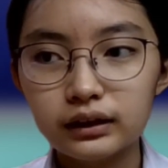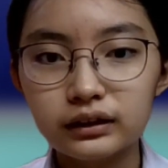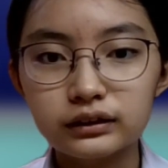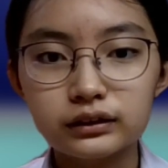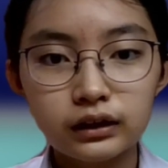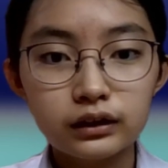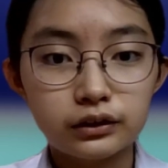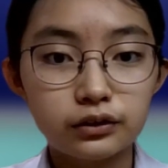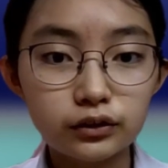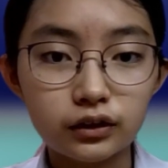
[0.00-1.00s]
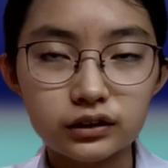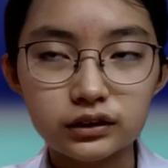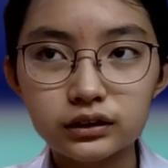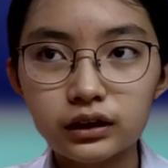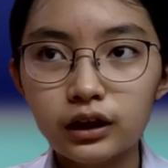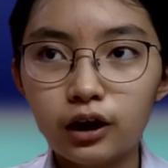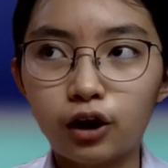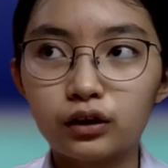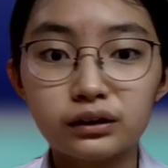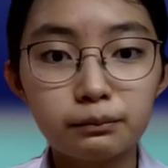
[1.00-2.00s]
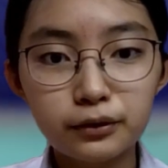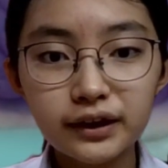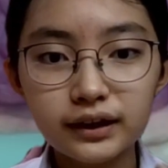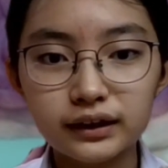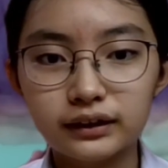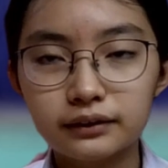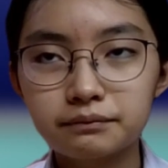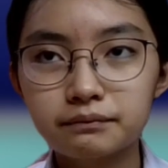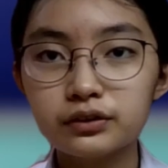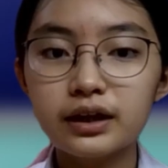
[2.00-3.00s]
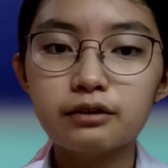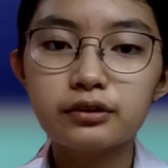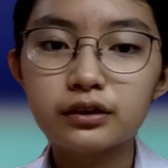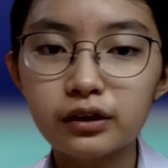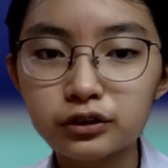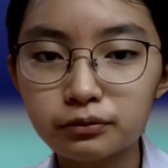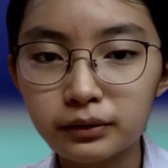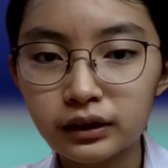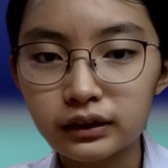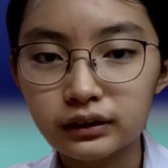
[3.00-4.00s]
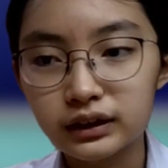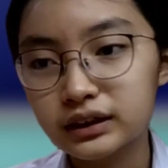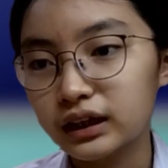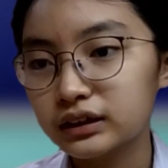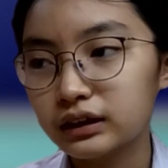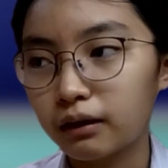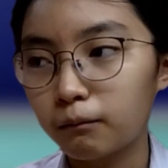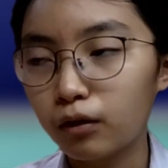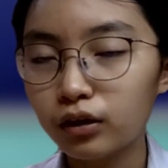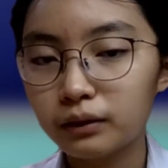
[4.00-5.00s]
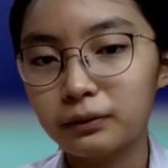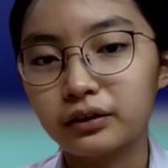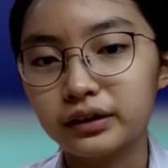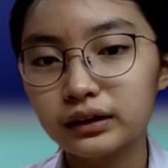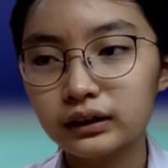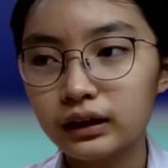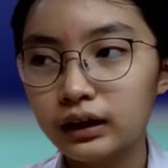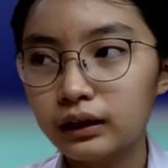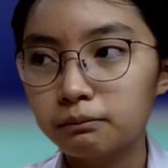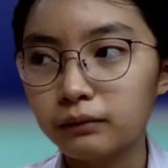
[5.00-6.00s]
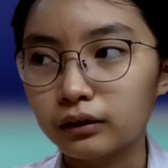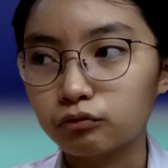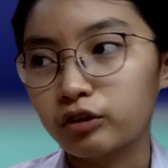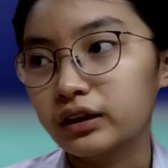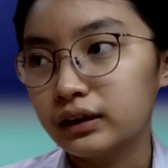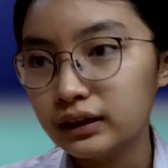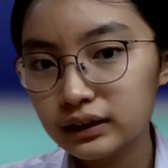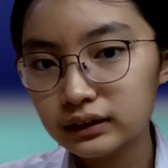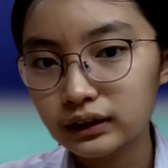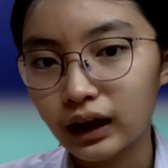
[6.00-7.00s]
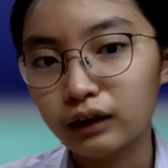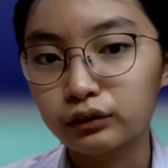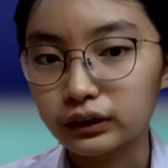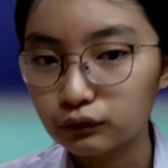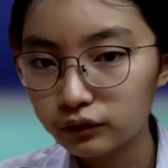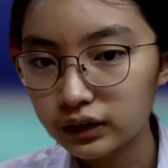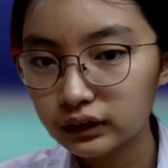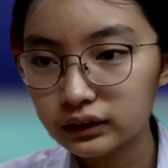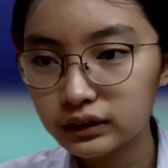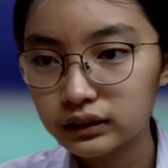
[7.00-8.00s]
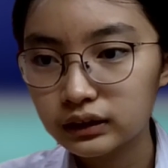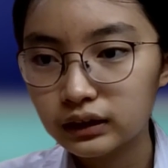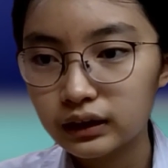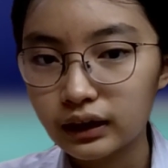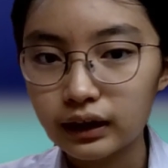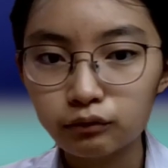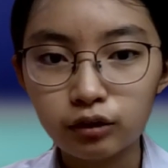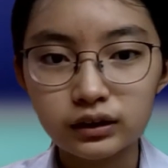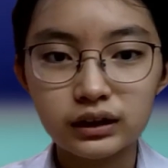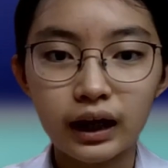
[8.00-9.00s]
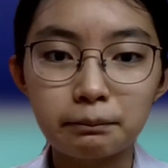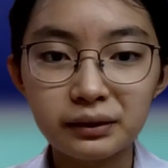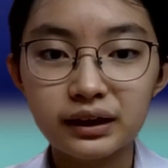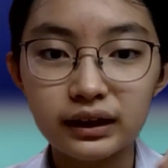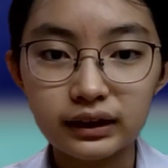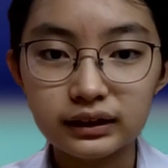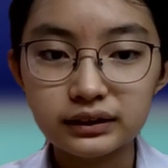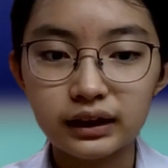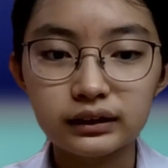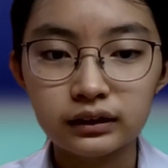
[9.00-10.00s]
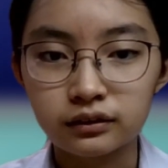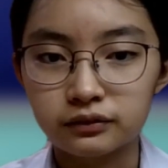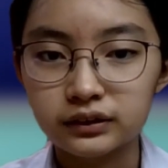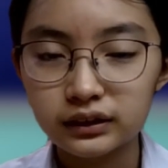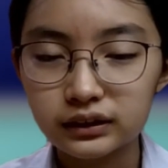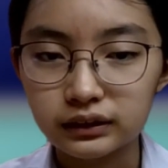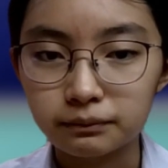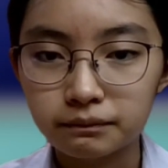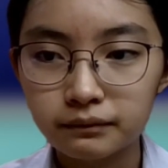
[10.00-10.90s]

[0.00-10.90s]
is neurons or the brain. Today we're going to be discussing more about it, about what it is, how it works, and what's happening inside the nervous system.